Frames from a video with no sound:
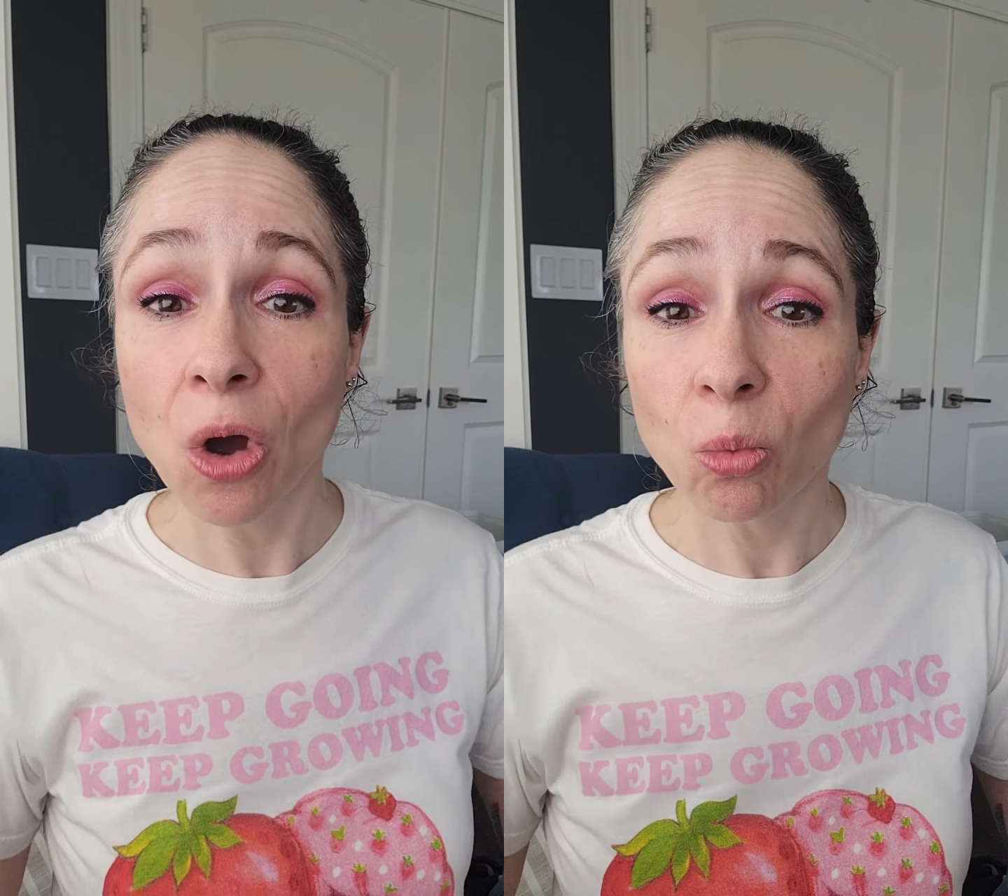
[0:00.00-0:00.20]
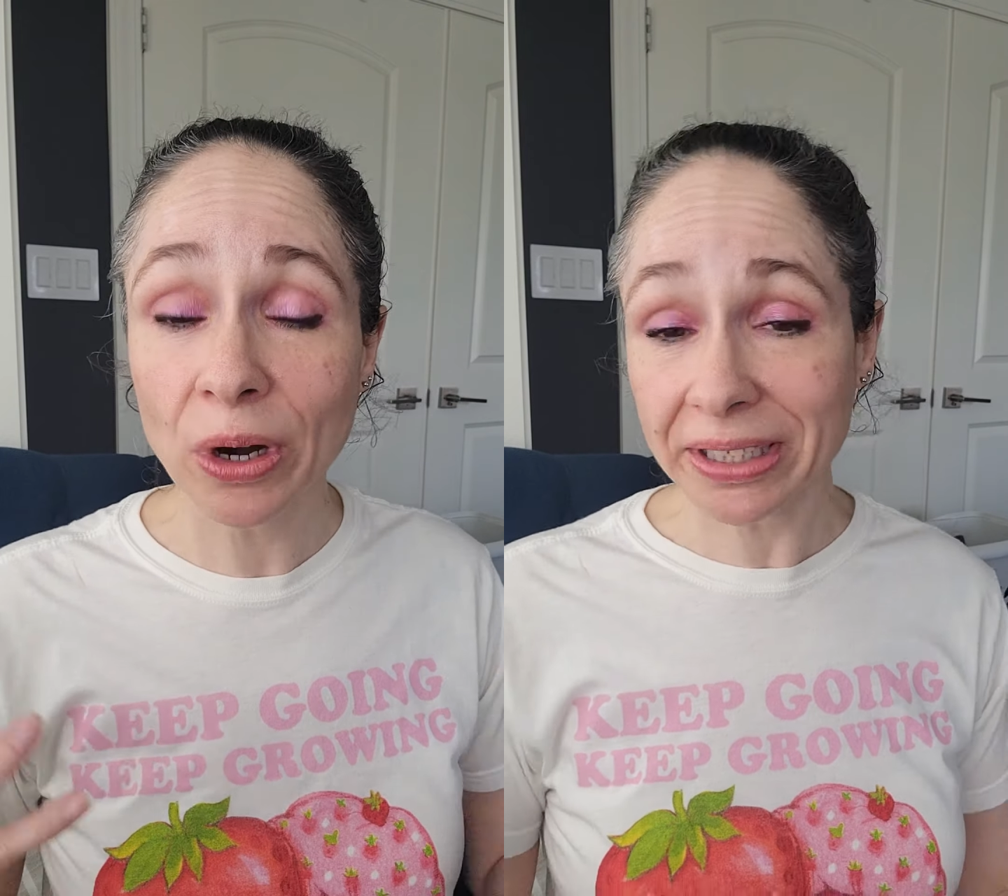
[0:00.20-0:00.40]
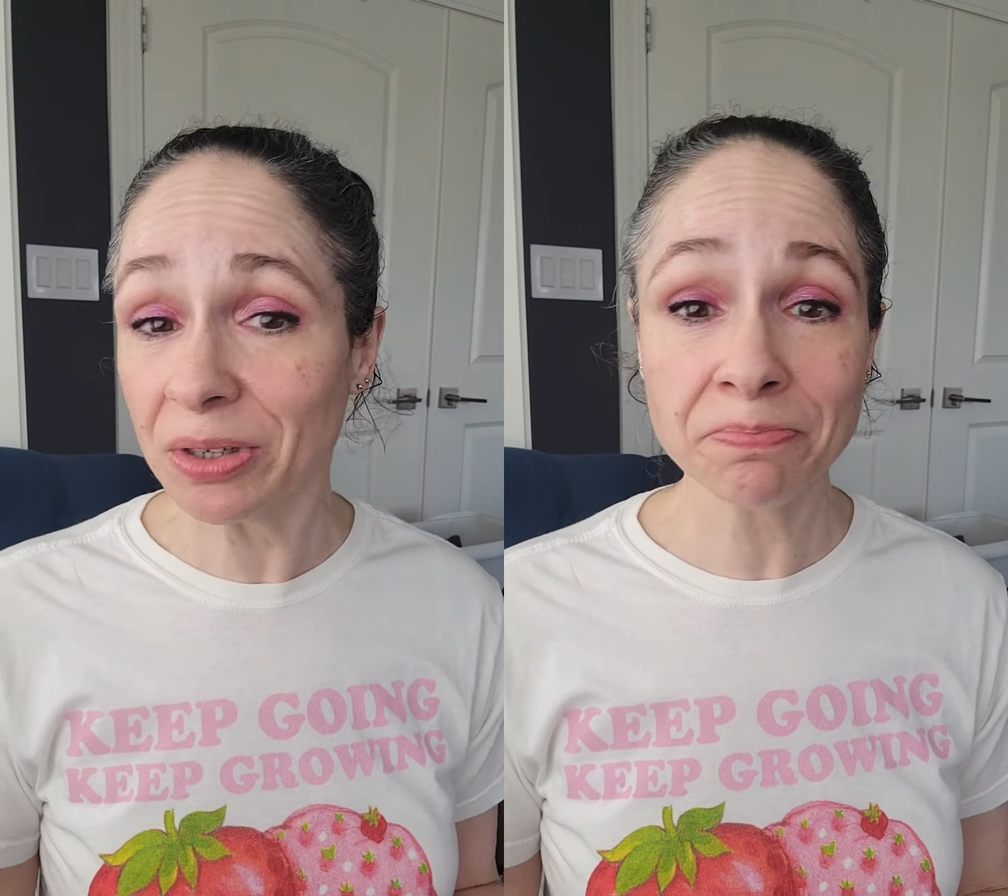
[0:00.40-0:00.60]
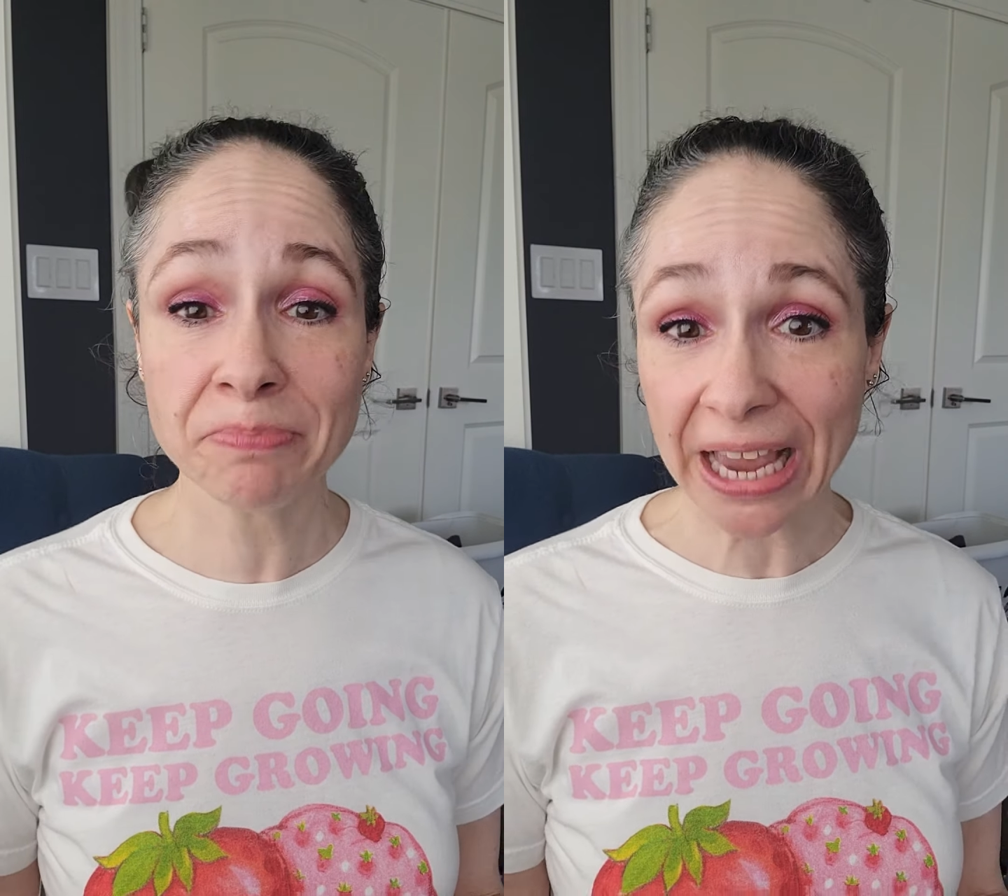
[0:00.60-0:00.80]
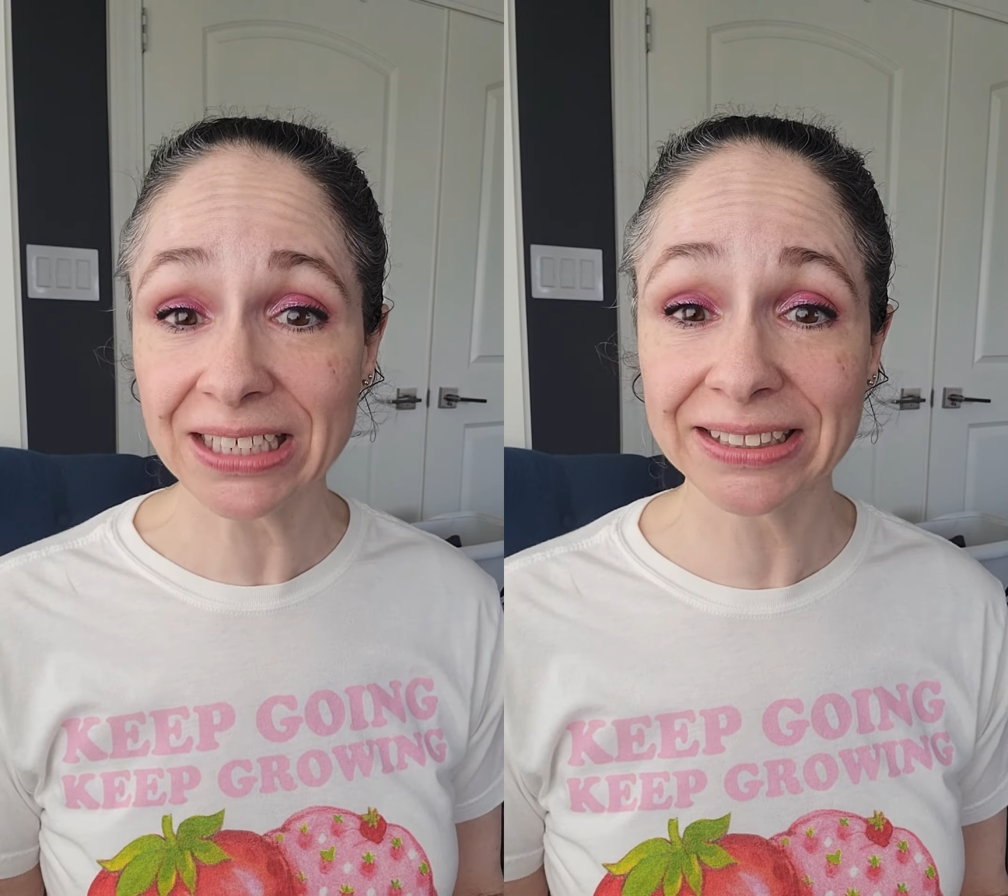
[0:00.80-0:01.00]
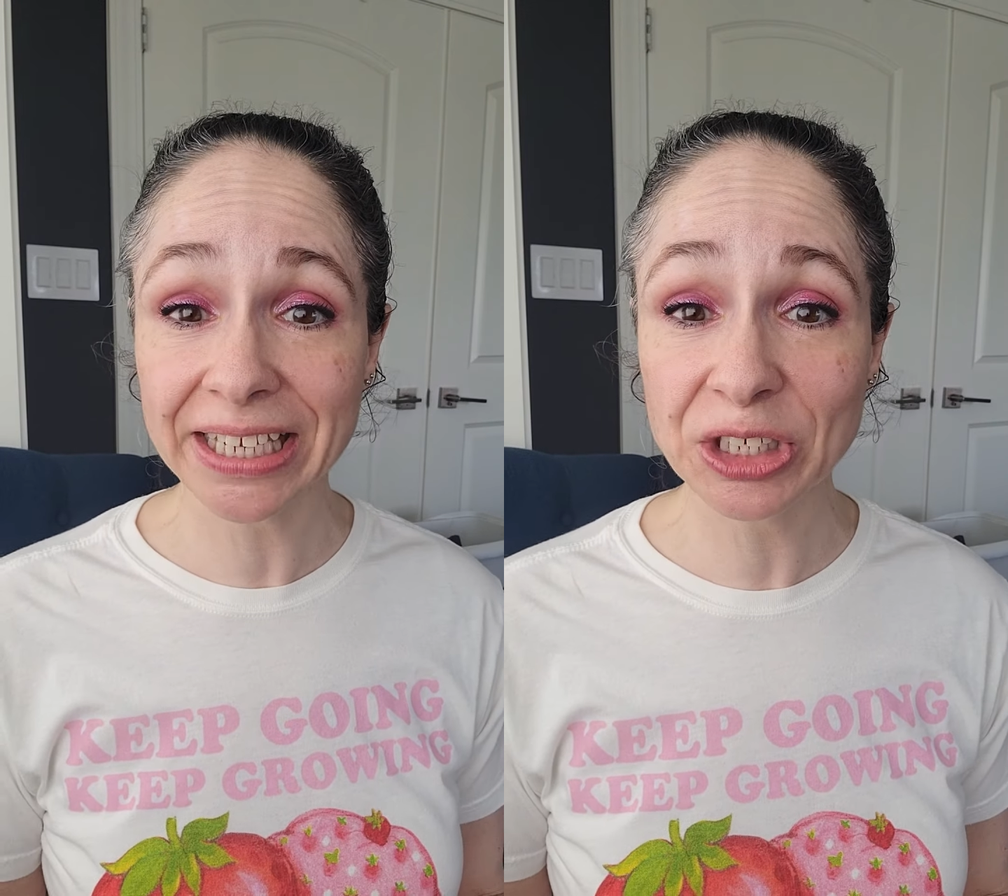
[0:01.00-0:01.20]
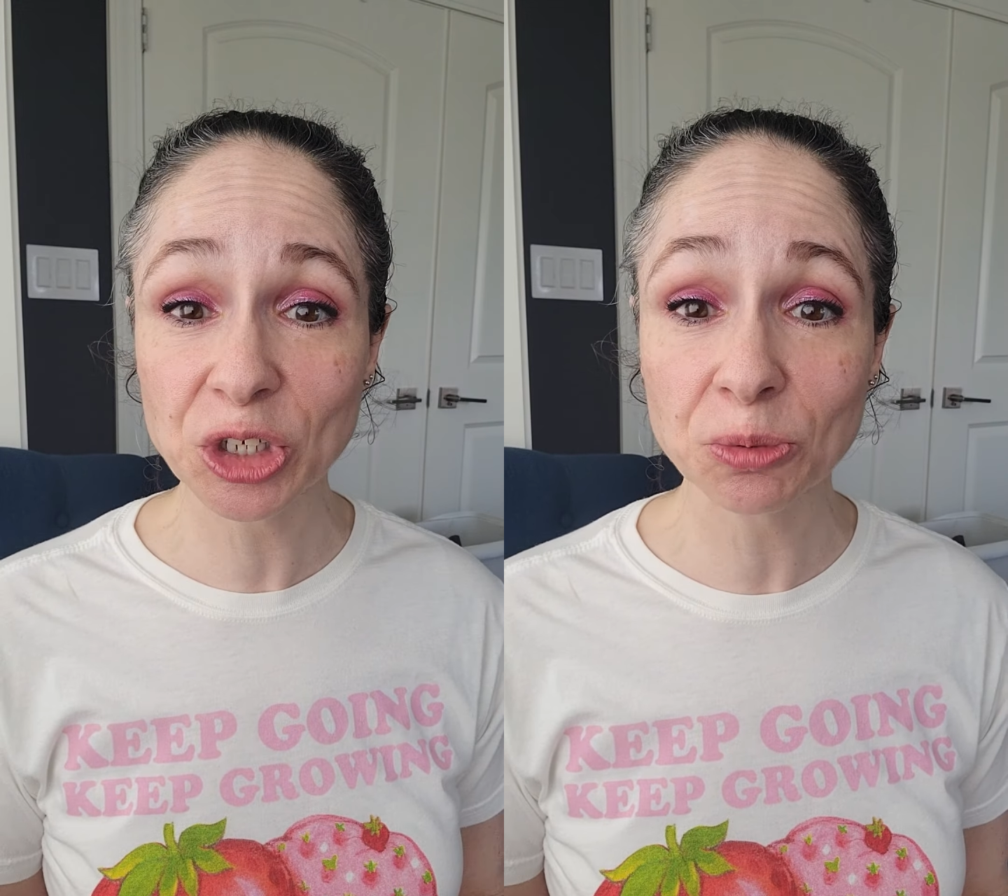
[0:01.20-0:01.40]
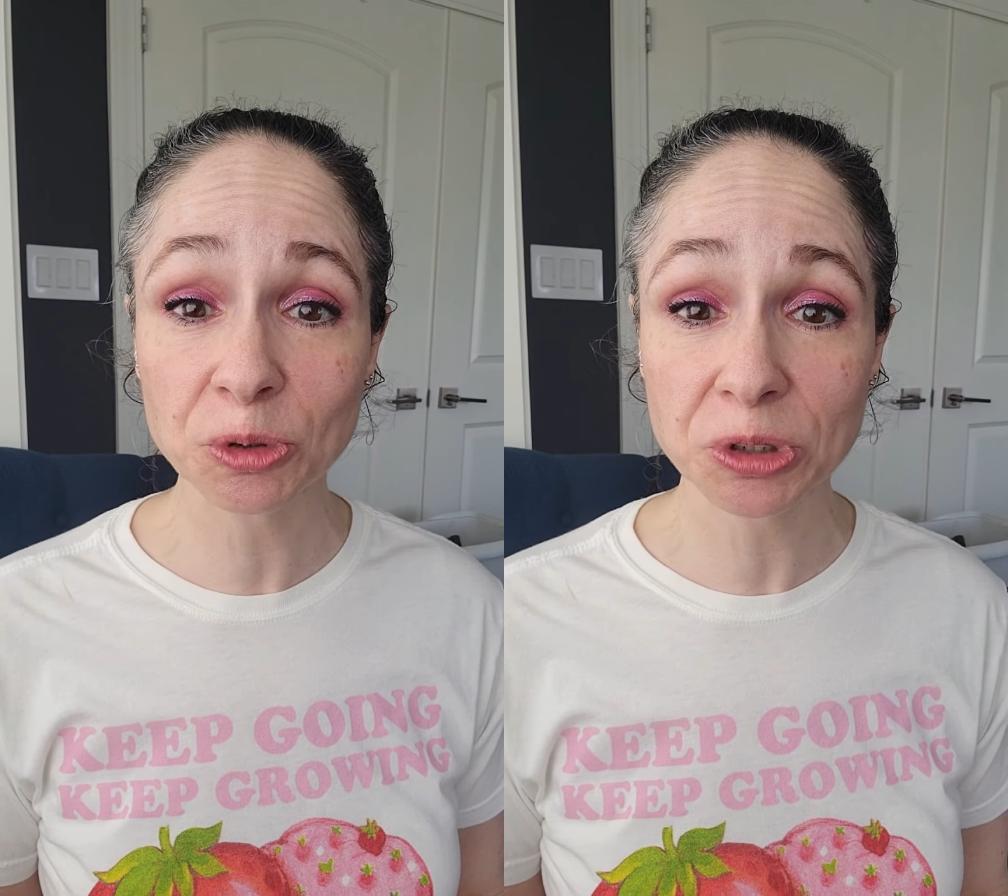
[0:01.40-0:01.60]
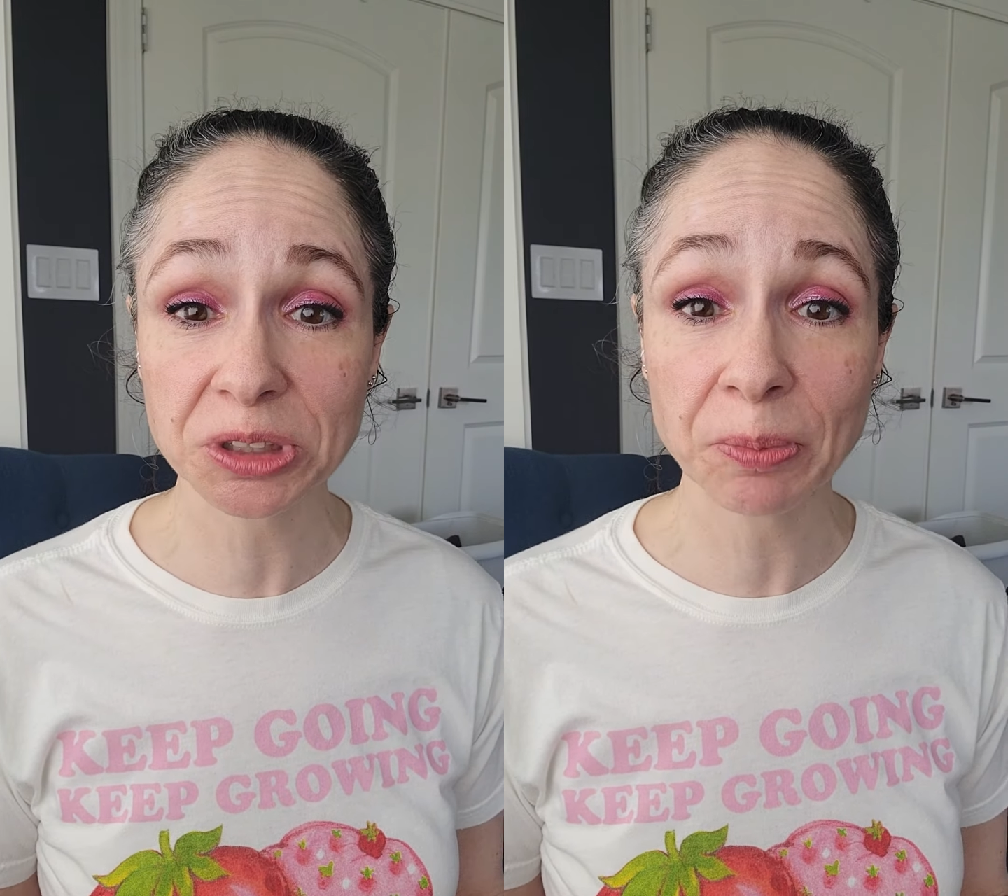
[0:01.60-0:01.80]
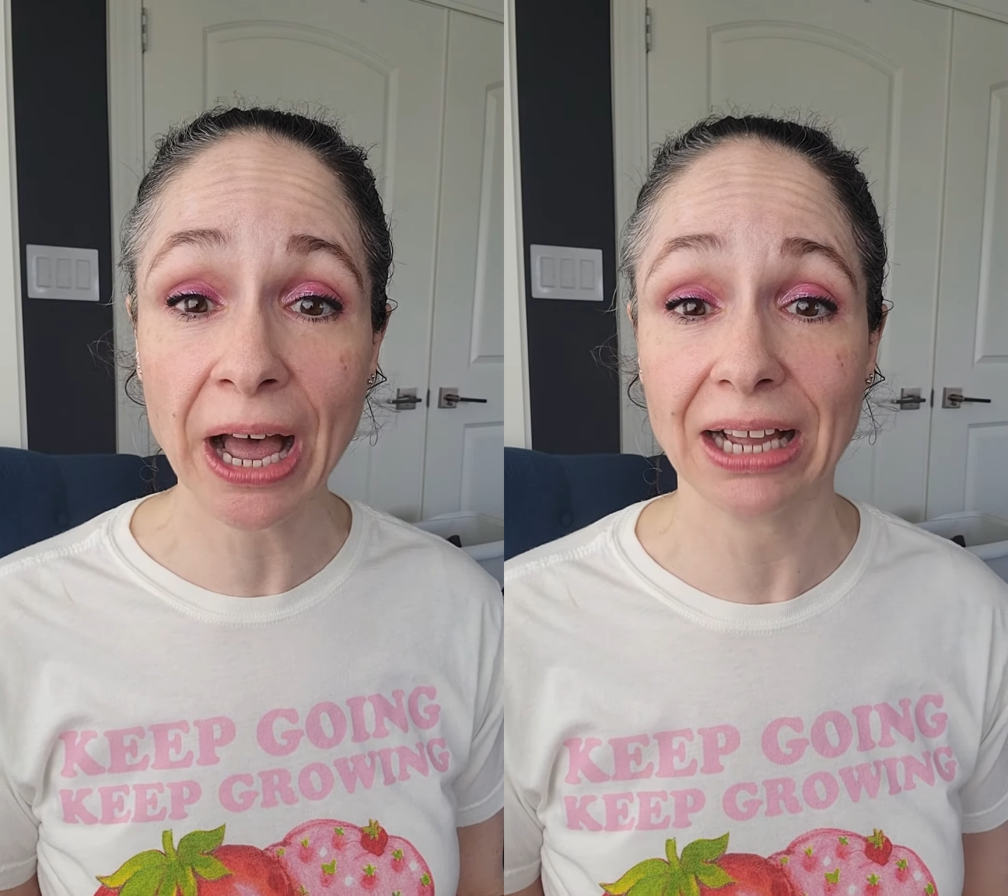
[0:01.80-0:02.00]
What an amazing human
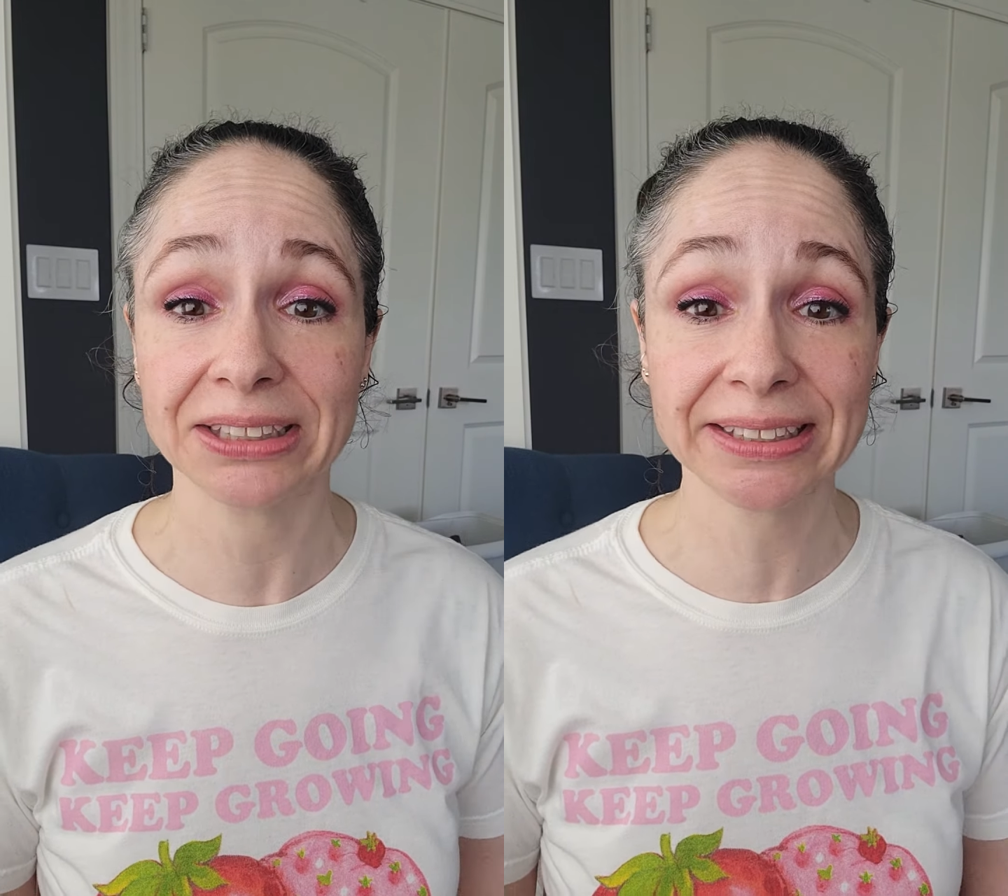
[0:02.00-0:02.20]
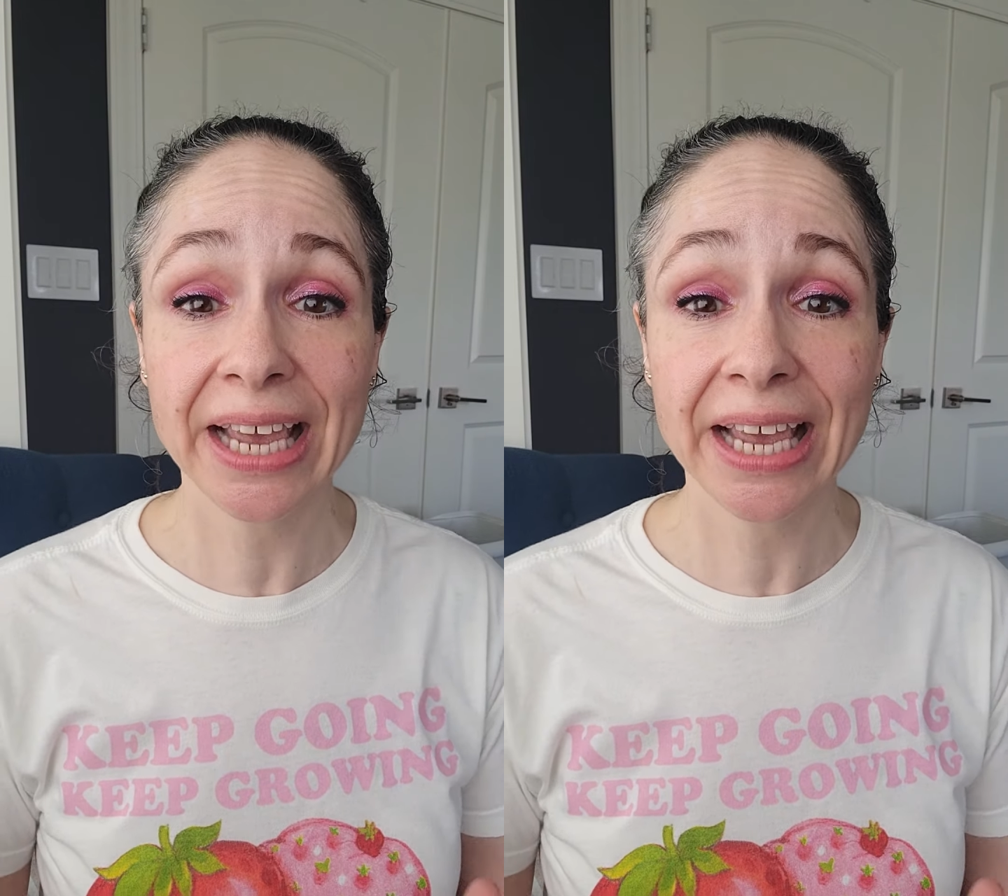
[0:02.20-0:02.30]
response.